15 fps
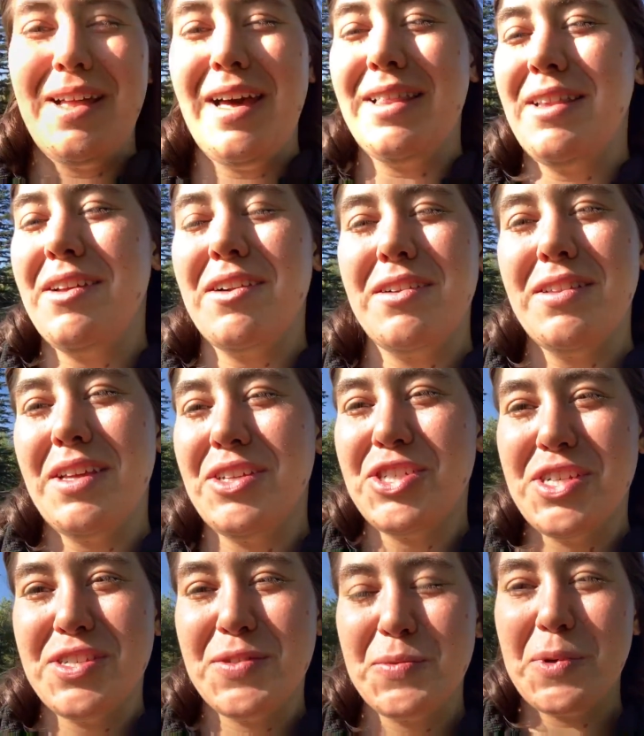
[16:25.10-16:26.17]
literally
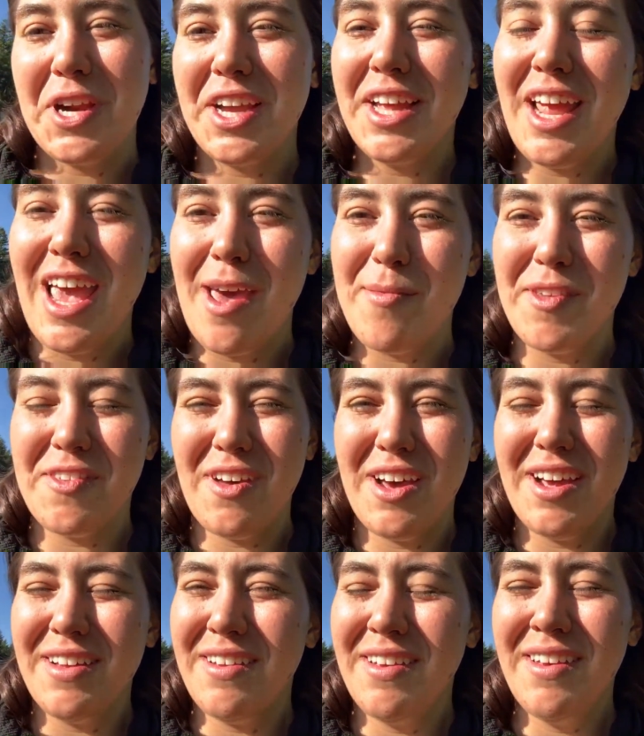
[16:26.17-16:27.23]
just work at
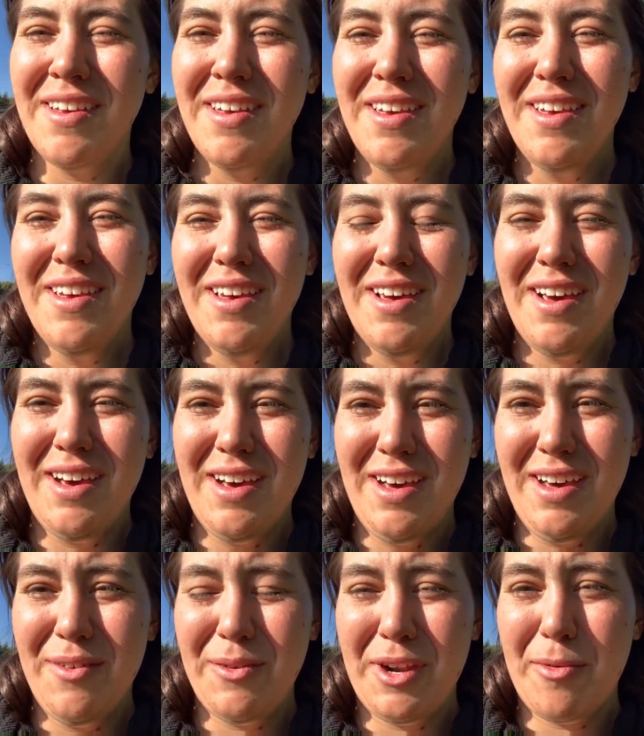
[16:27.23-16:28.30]
Amazon
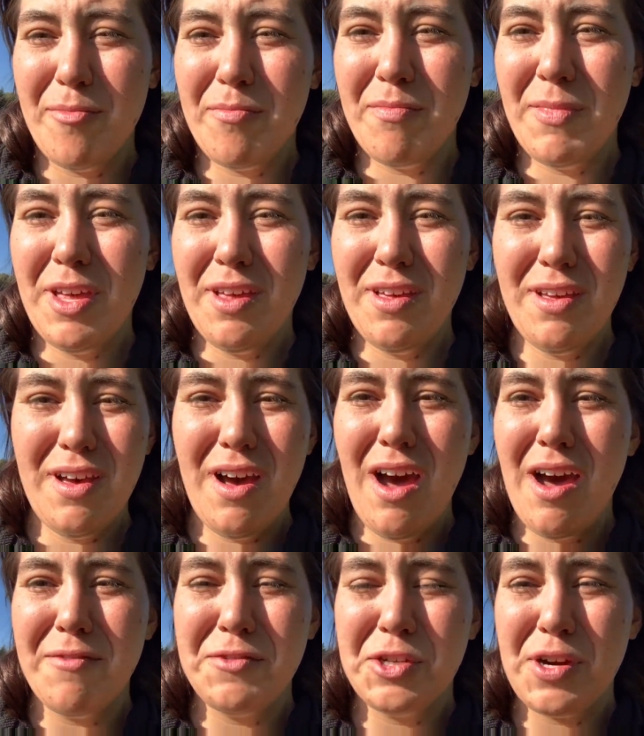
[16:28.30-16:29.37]
when I'm
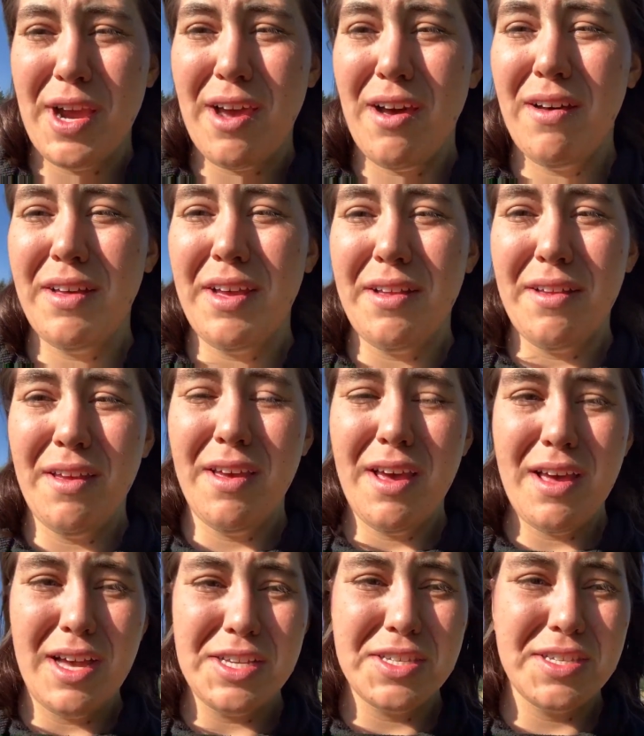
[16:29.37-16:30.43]
off trail, and
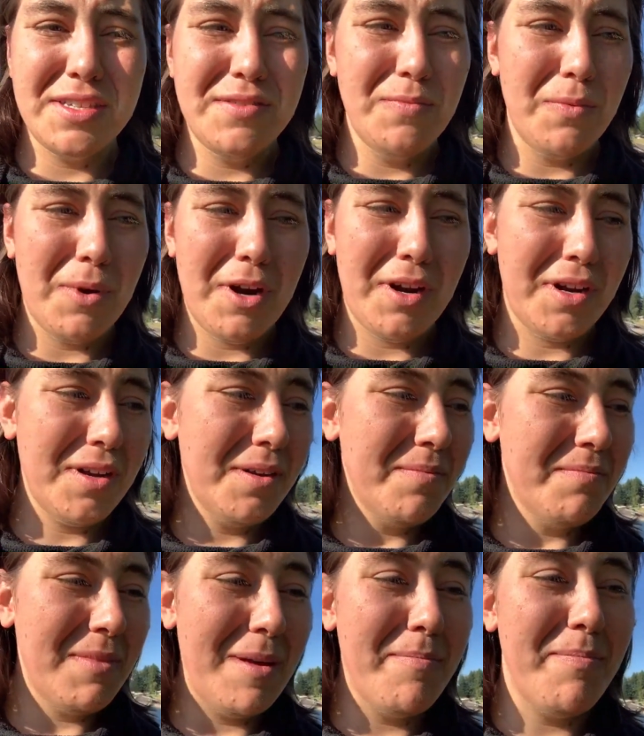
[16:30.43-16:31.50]
I work
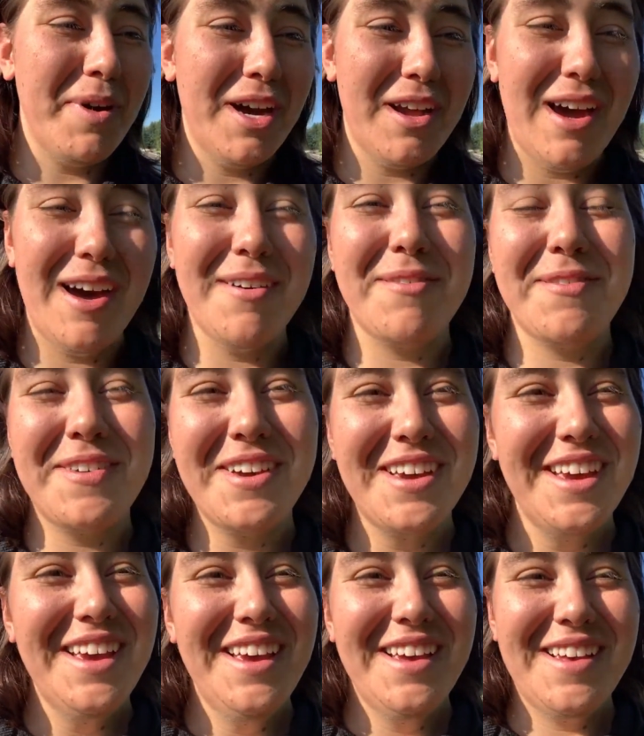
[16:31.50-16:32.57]
my butt off.
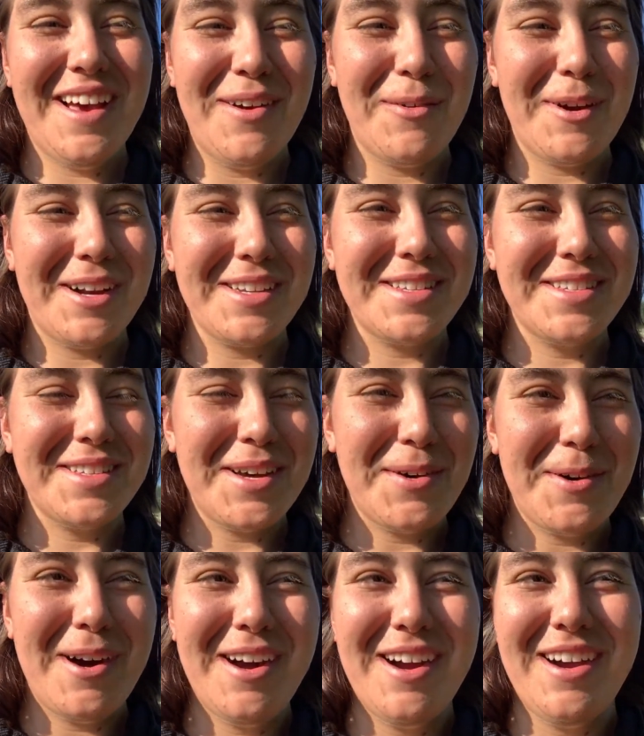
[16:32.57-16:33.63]
I work
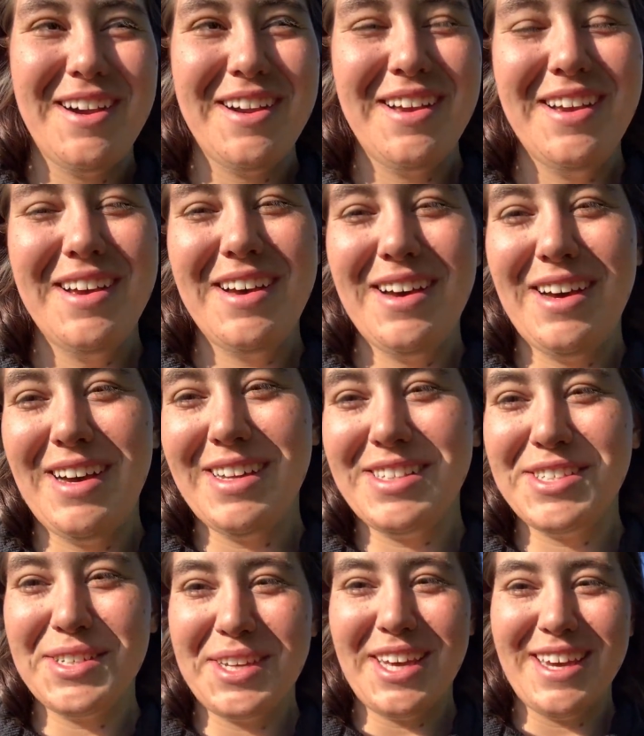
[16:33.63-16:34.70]
so hard
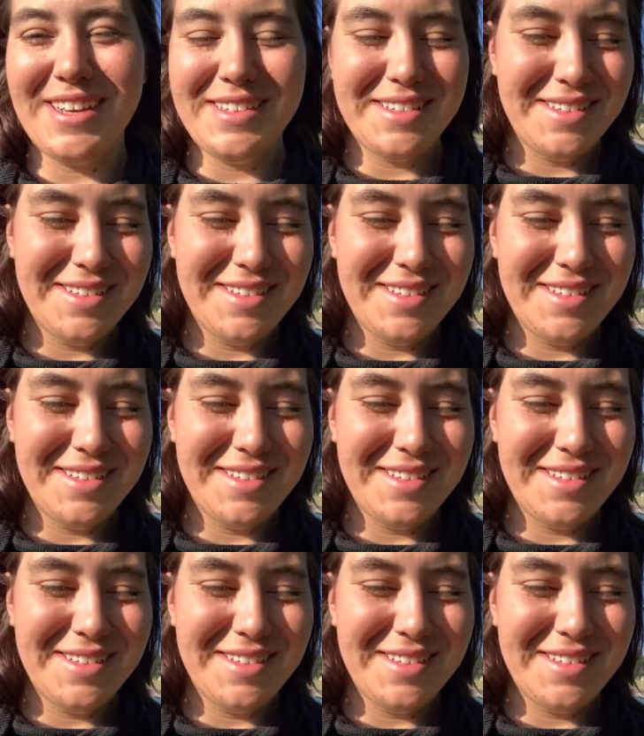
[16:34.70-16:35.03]
to get